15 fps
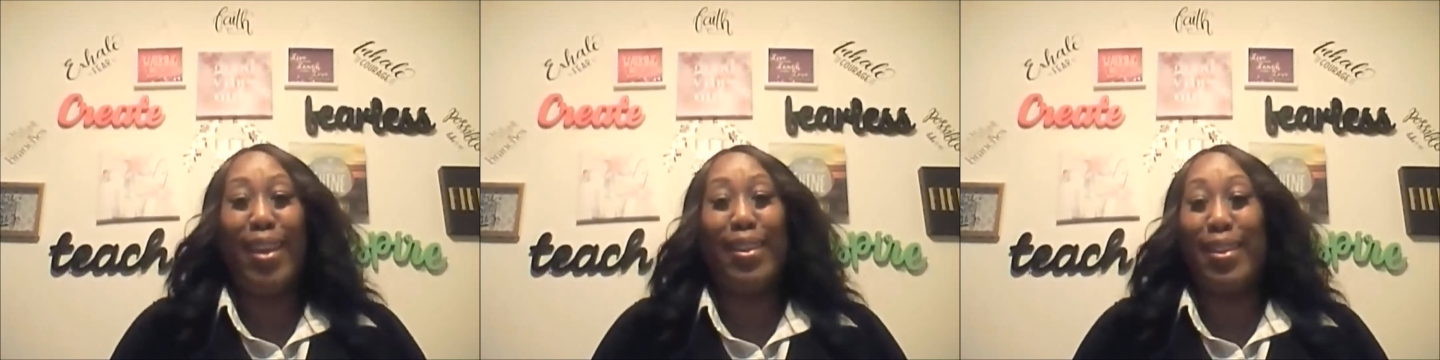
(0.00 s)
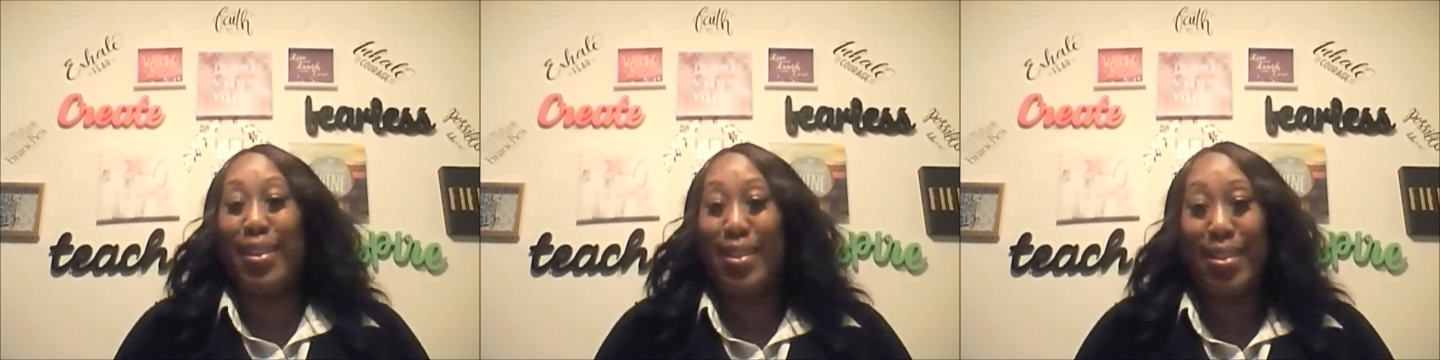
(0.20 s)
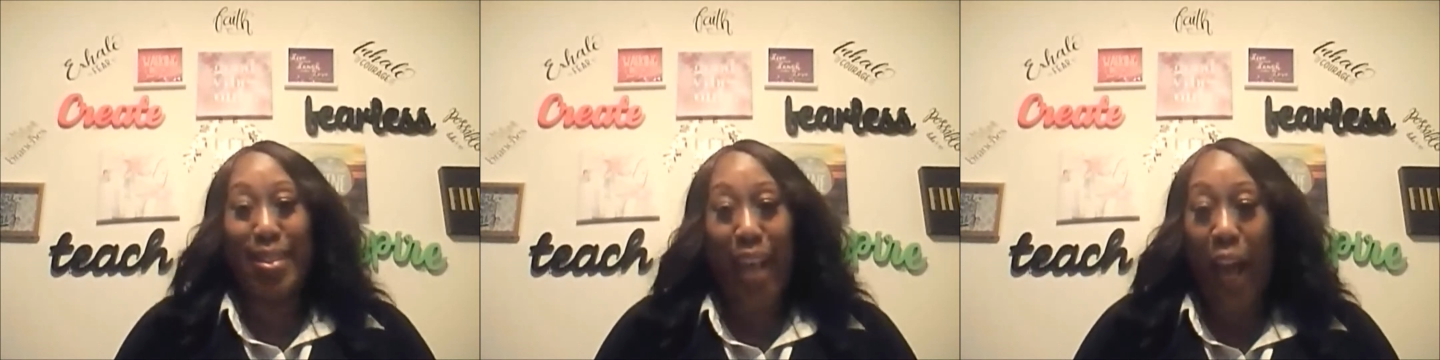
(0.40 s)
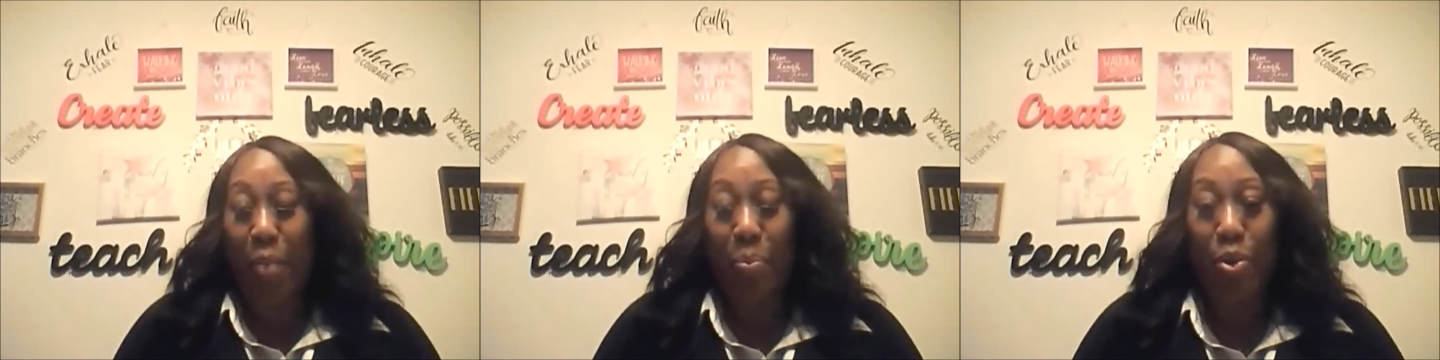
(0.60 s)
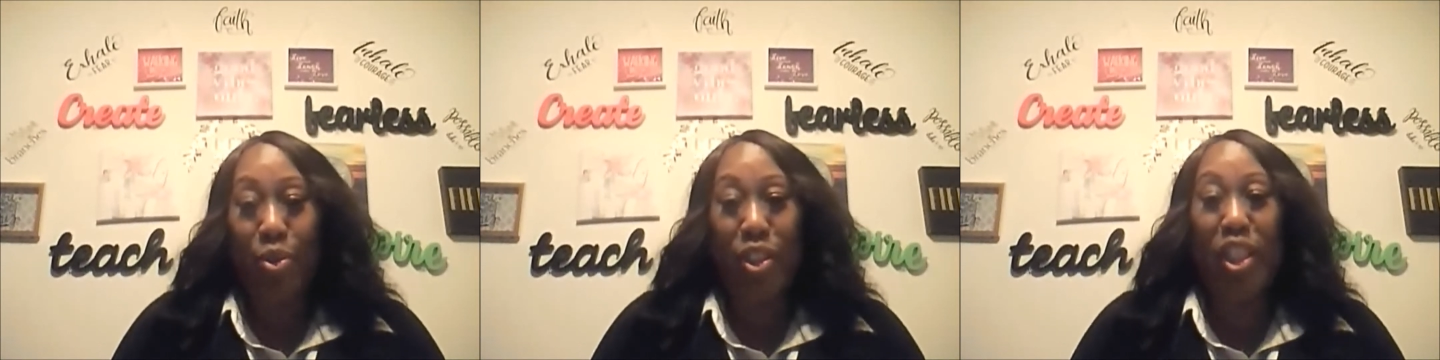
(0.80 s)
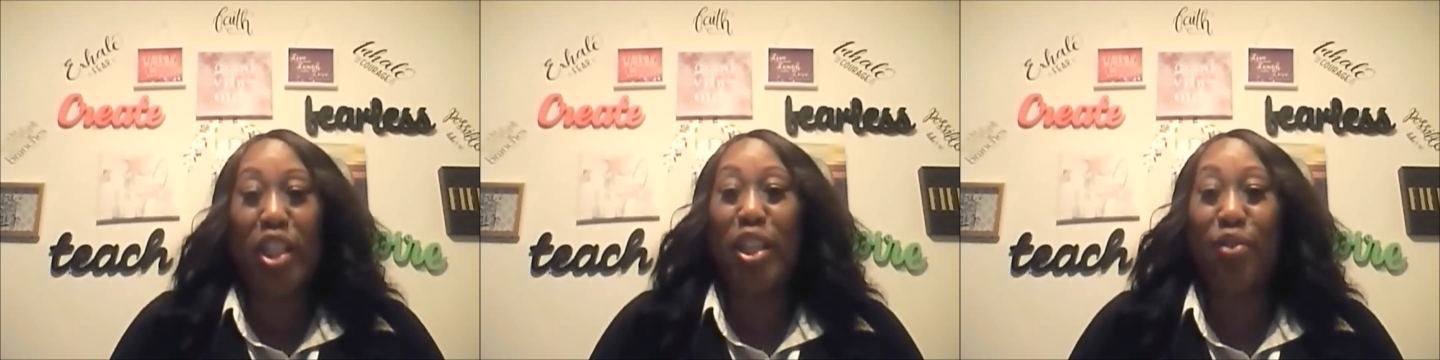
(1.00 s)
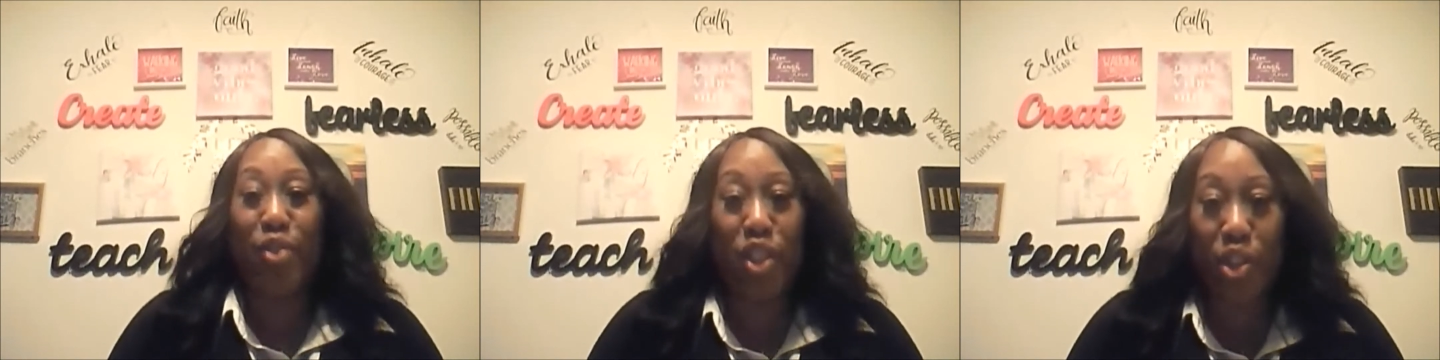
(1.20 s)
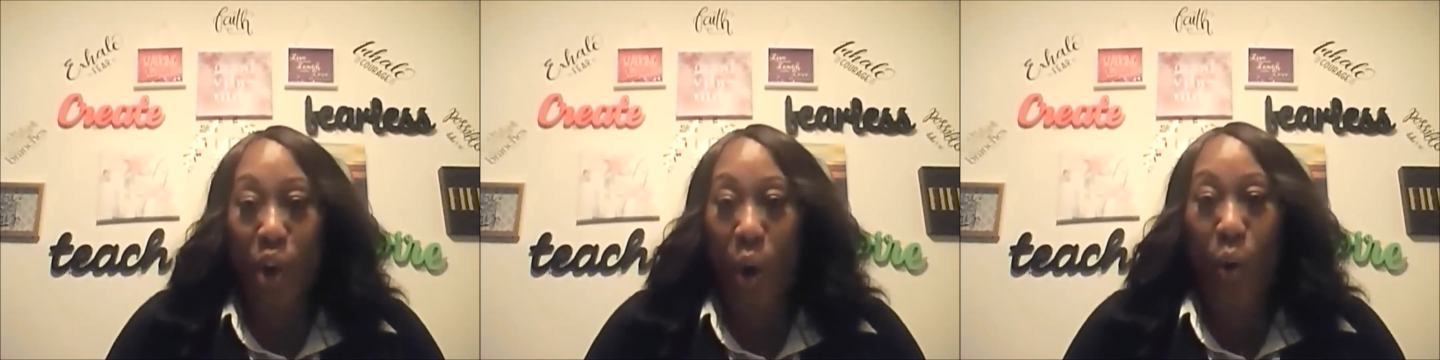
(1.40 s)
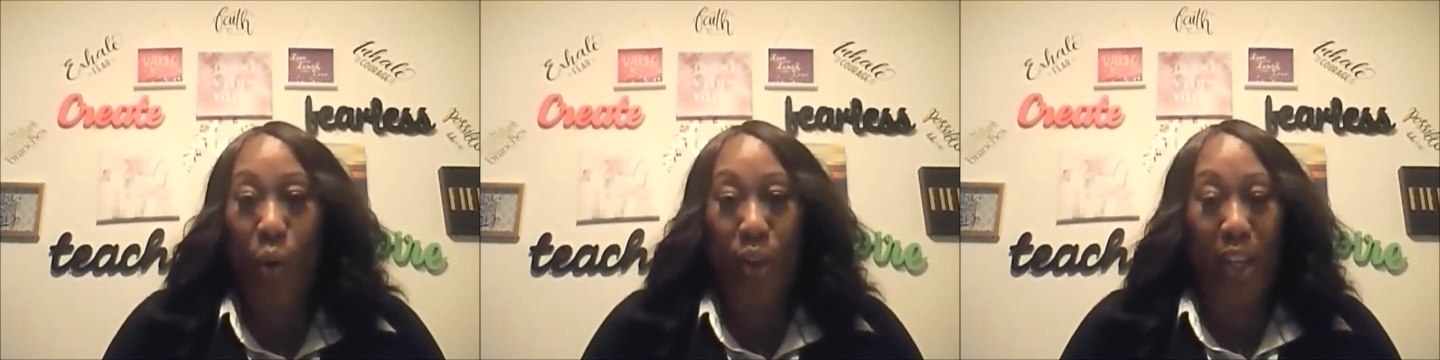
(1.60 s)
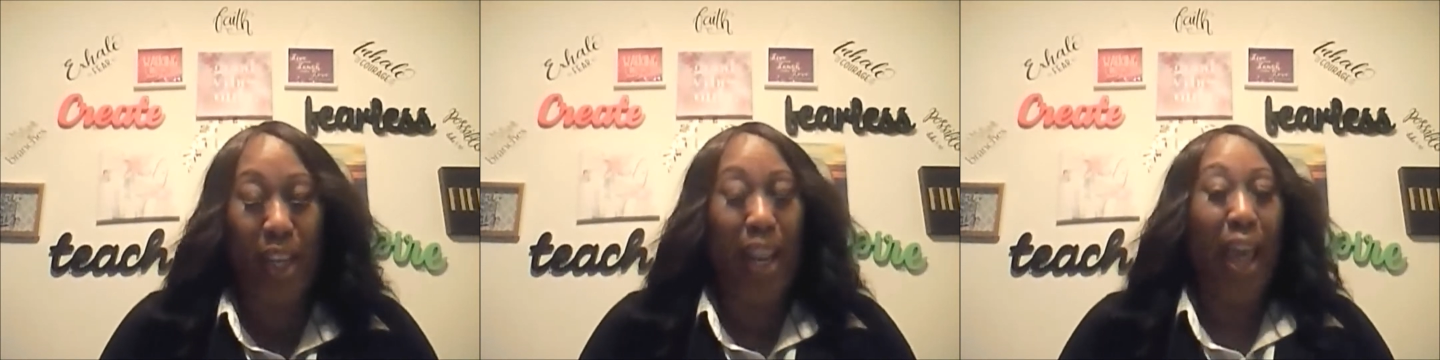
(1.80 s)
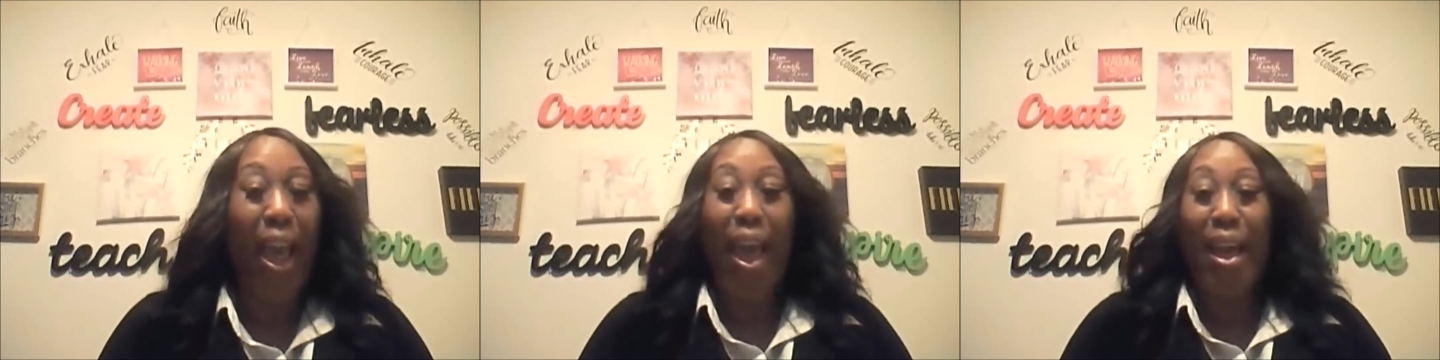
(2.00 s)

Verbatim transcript: and the disciples could have sold it